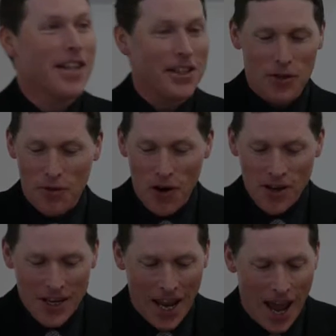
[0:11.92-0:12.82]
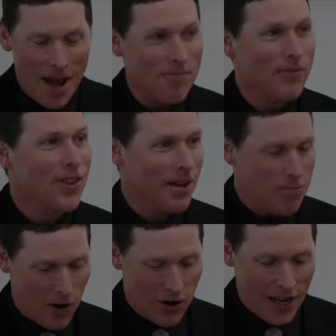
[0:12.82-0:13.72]
Thanks, Siobhan and
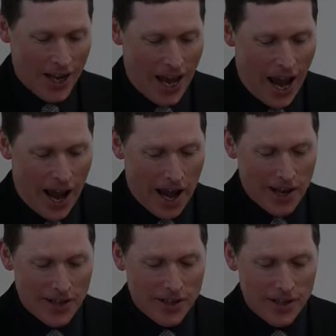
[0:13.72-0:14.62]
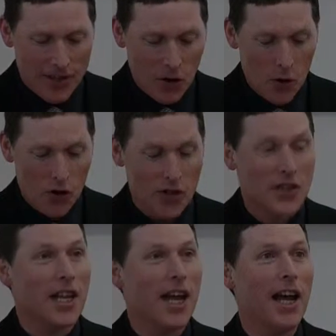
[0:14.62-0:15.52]
Paul. So
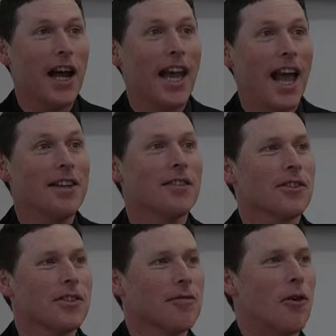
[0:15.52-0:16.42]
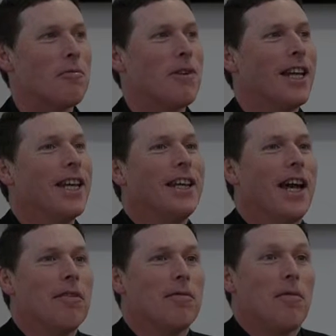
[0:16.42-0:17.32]
just
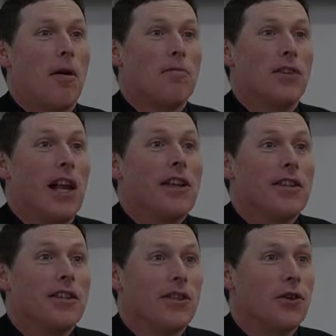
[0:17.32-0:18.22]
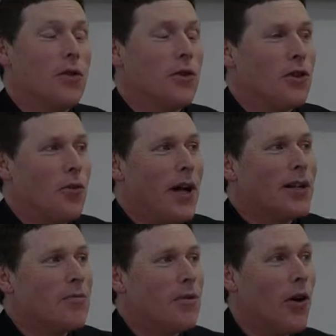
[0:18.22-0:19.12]
formally, I'm delighted to
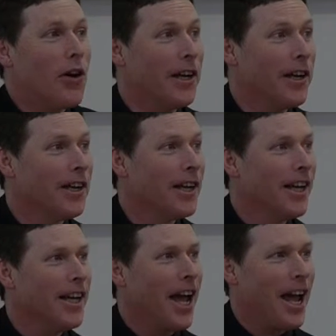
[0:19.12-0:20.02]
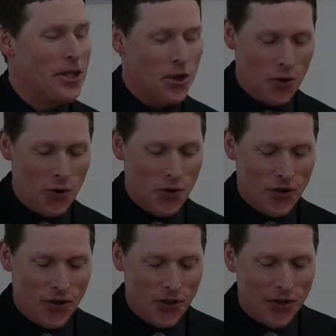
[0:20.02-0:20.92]
welcome you all here to
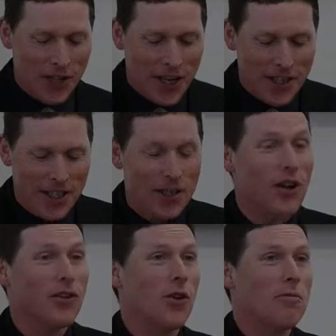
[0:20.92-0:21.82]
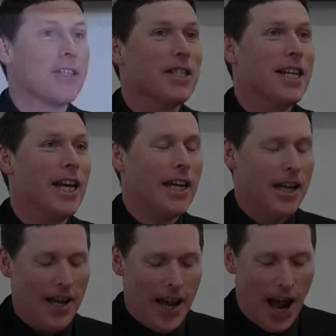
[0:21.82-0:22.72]
DIT in Grangegorman today.
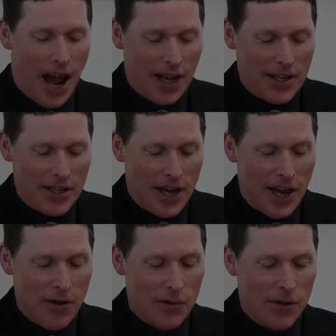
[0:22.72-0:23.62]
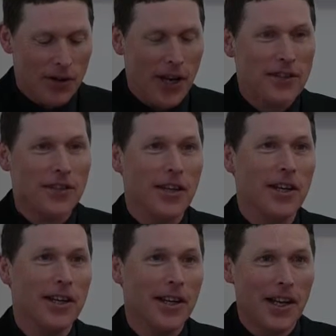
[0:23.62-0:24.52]
And
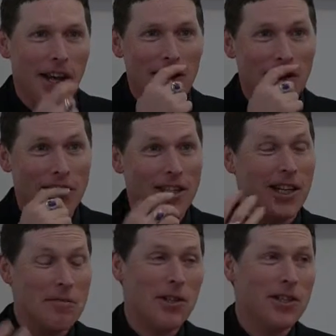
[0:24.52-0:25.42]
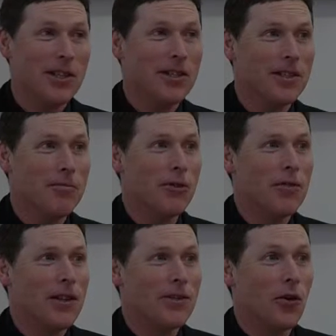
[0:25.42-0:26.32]
as you can see, I mean, it's
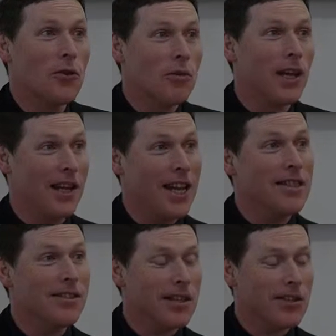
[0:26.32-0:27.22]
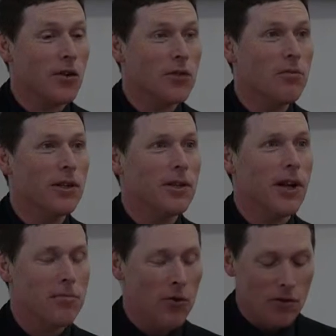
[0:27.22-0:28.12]
beautiful. It's going to be
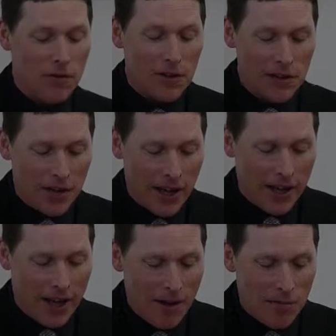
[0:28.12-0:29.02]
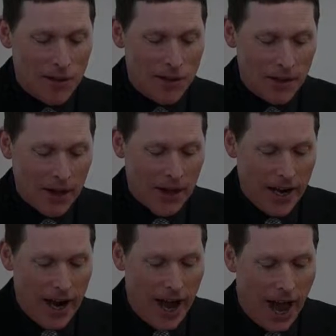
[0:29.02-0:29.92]
a beautiful campus
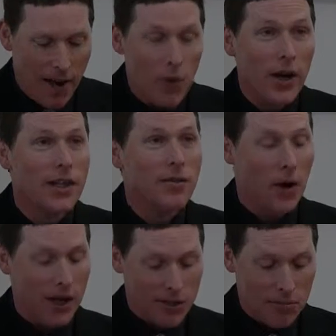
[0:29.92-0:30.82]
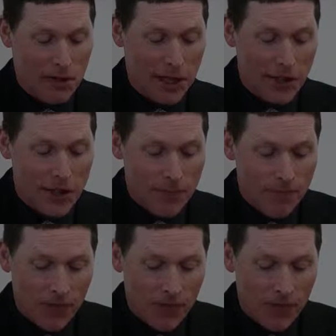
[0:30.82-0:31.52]
when it's completed.